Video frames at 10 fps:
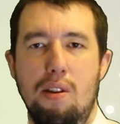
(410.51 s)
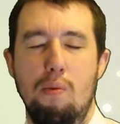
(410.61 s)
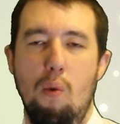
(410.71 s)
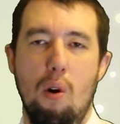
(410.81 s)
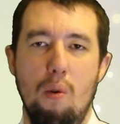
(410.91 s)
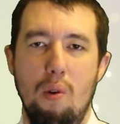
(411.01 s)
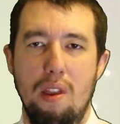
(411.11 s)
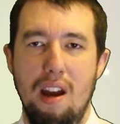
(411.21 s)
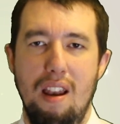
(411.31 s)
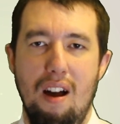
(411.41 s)
what were
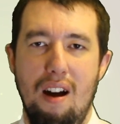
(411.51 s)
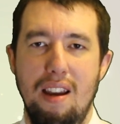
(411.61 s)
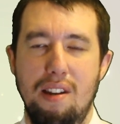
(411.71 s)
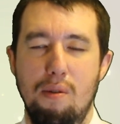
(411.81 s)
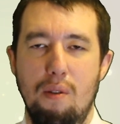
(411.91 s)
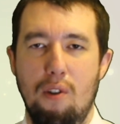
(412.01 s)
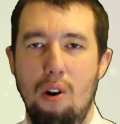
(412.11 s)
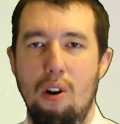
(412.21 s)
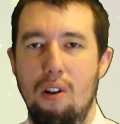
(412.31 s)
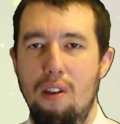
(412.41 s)
they likely to have got
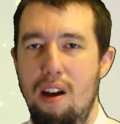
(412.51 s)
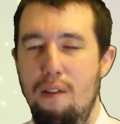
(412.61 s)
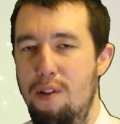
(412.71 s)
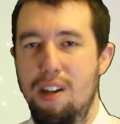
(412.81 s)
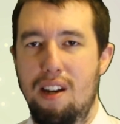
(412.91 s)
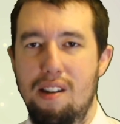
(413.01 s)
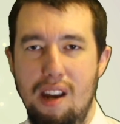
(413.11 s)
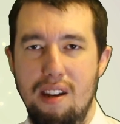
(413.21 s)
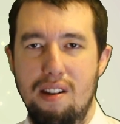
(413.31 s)
on their physics test?